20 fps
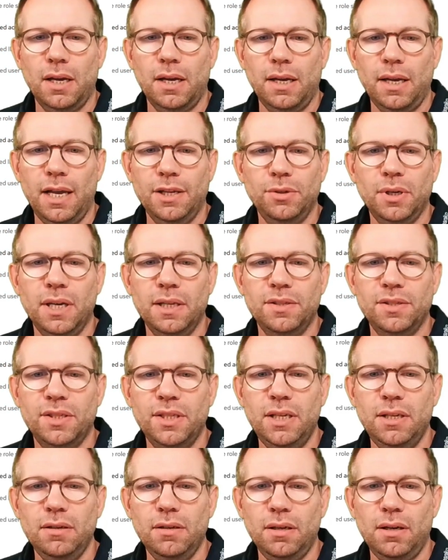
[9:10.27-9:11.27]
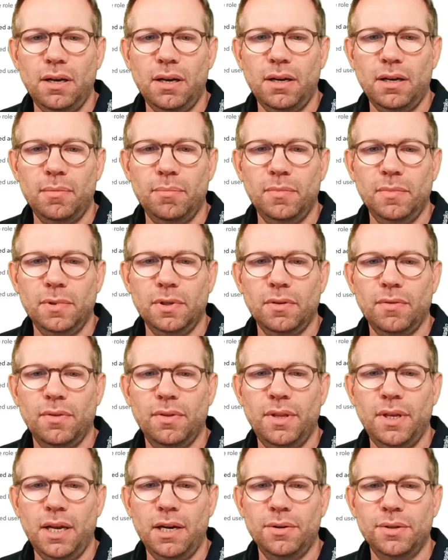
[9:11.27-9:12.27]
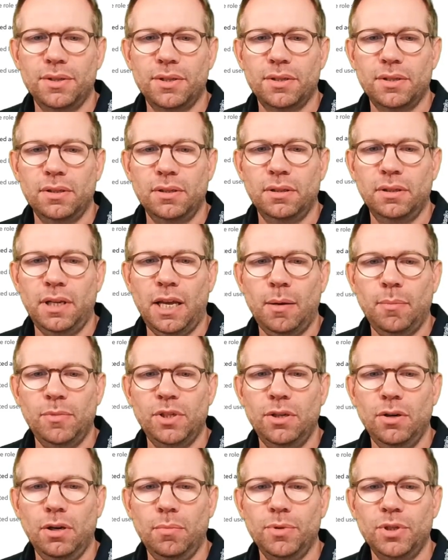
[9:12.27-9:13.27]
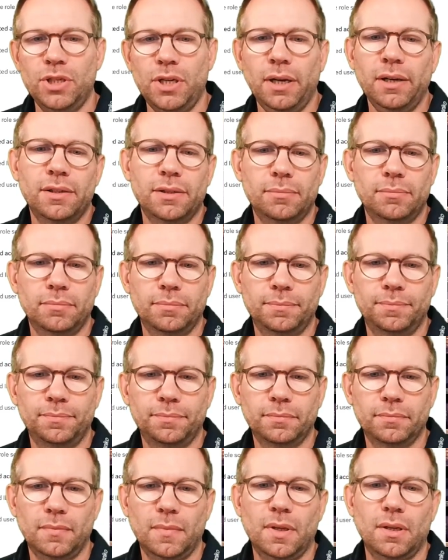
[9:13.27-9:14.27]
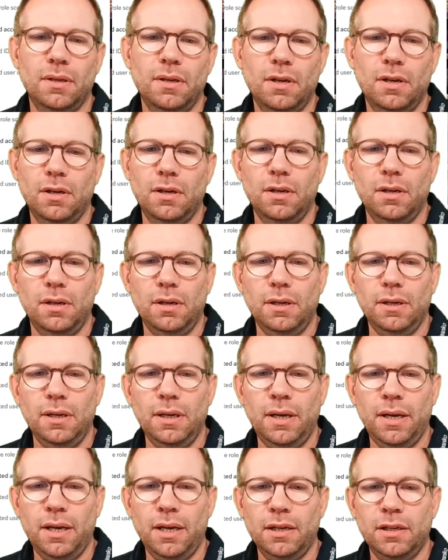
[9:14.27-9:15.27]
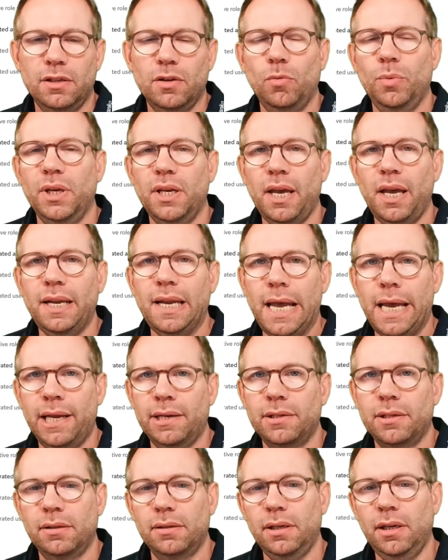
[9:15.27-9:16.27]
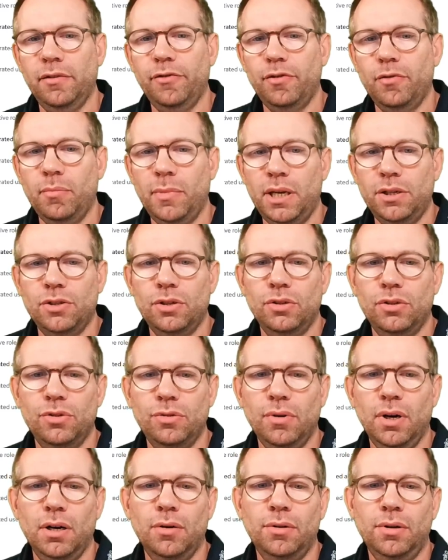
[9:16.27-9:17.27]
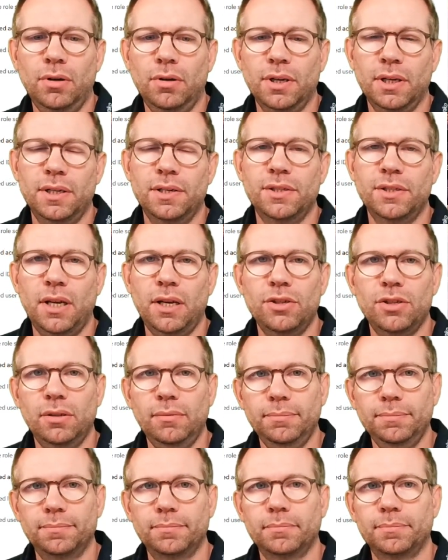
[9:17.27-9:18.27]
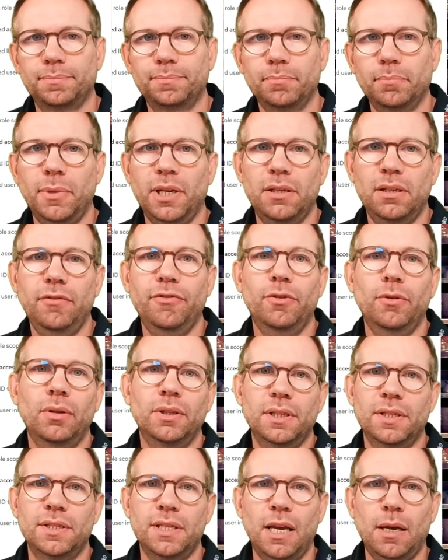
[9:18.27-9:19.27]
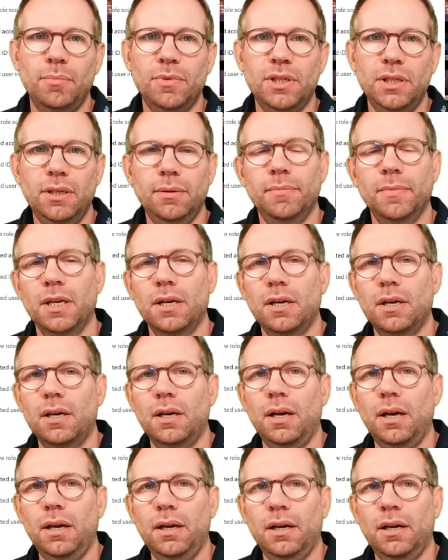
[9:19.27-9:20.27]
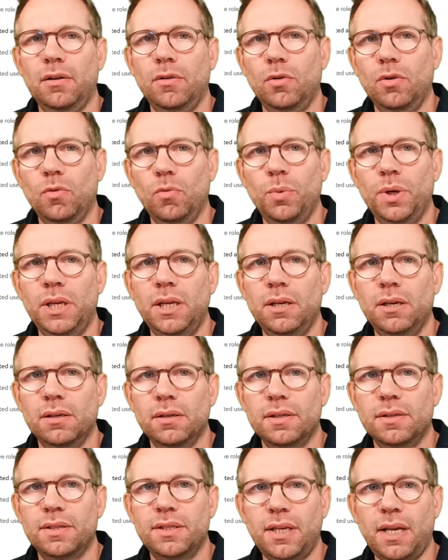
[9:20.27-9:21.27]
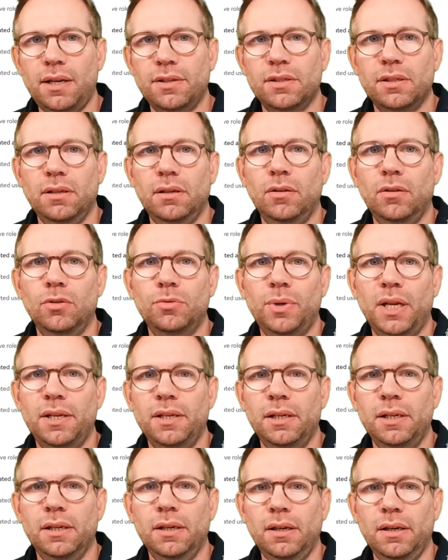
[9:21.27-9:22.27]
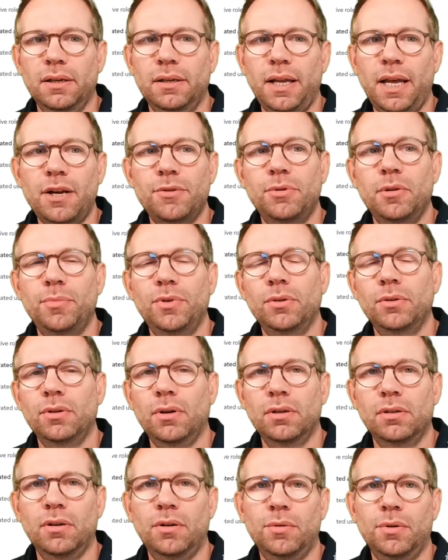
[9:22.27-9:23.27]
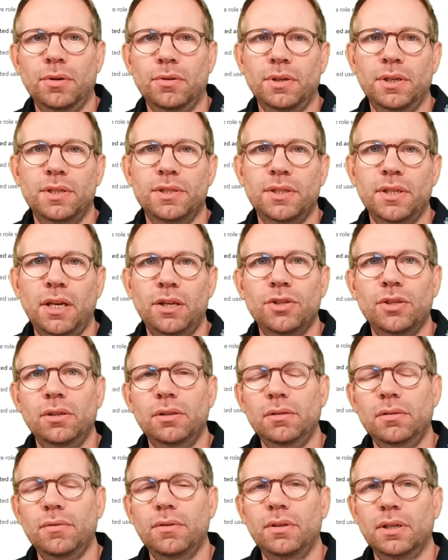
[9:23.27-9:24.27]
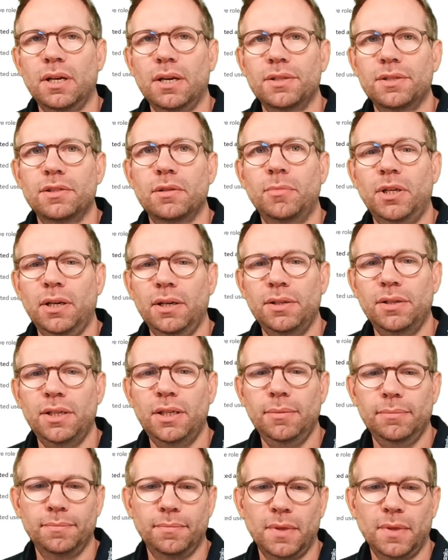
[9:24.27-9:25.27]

As you can see, there's an empty object, and we can add information to our organization. By default, it's empty. We set already an attribute on our organization, the customer ID,